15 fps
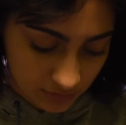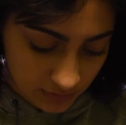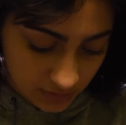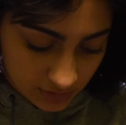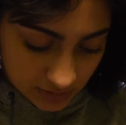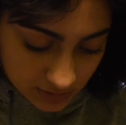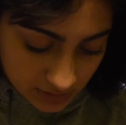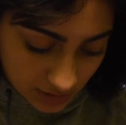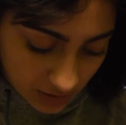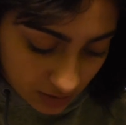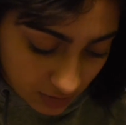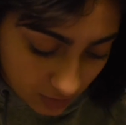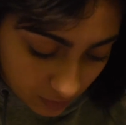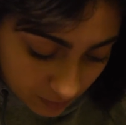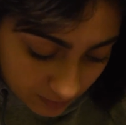
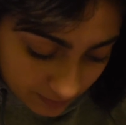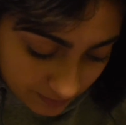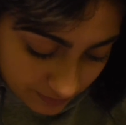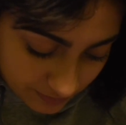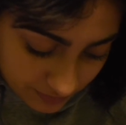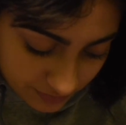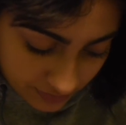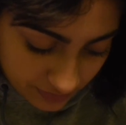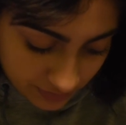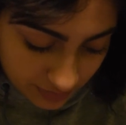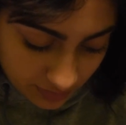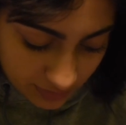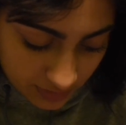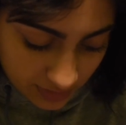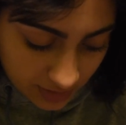So
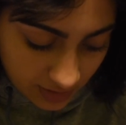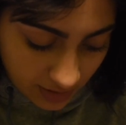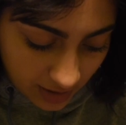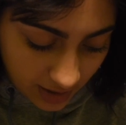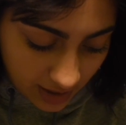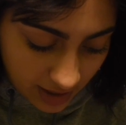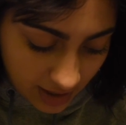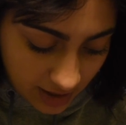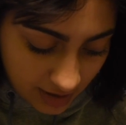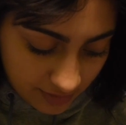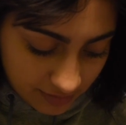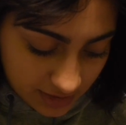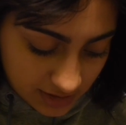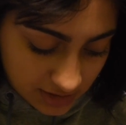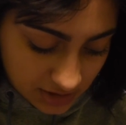I have
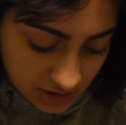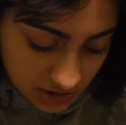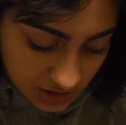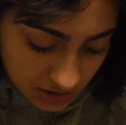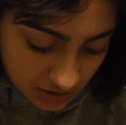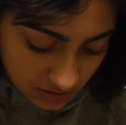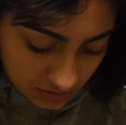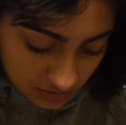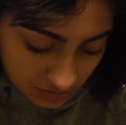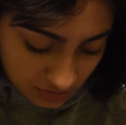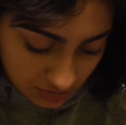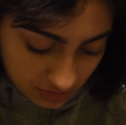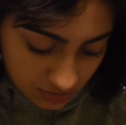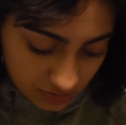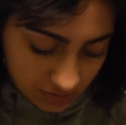these
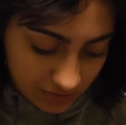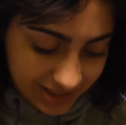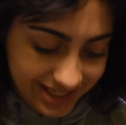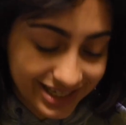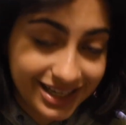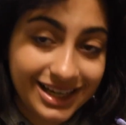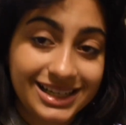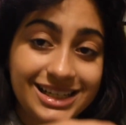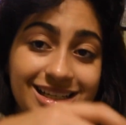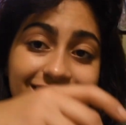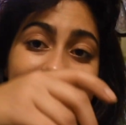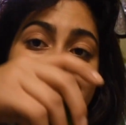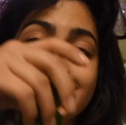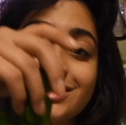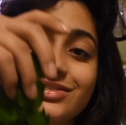cute
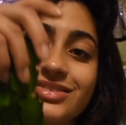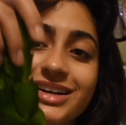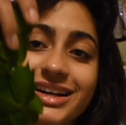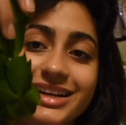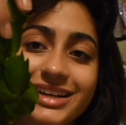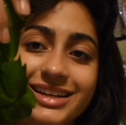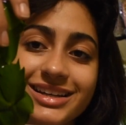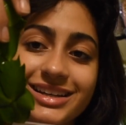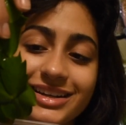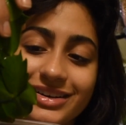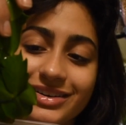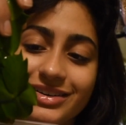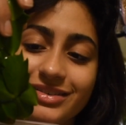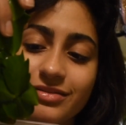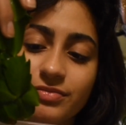cuttings right
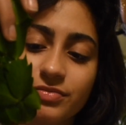here.